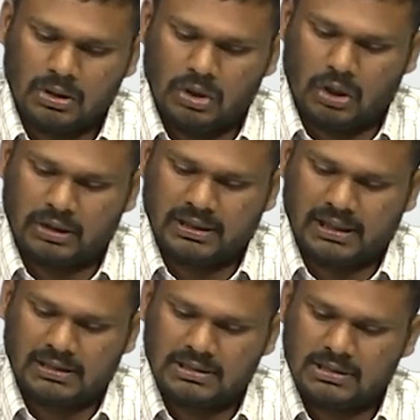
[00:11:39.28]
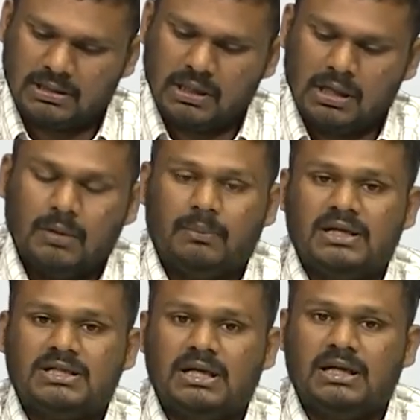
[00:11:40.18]
dot X.
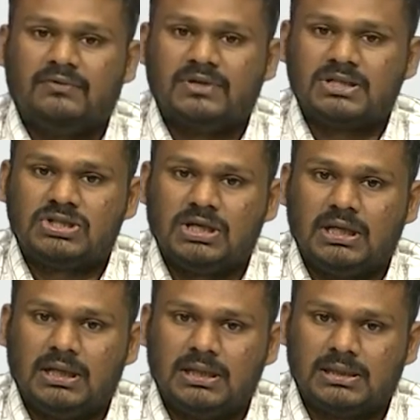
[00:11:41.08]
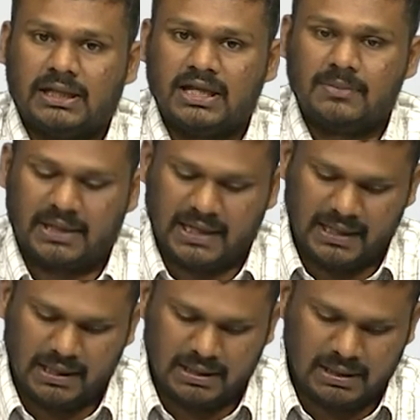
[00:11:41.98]
But G inverse G is nothing but
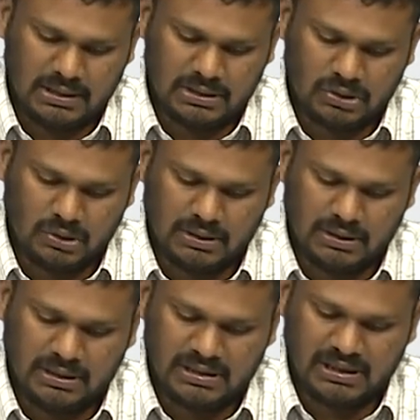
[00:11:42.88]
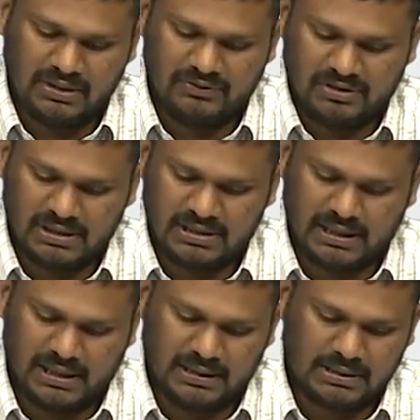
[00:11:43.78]
identity. So, this gives us
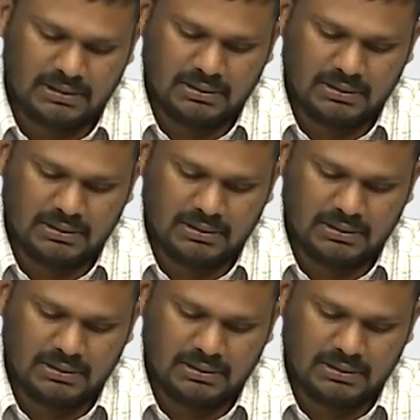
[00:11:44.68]
that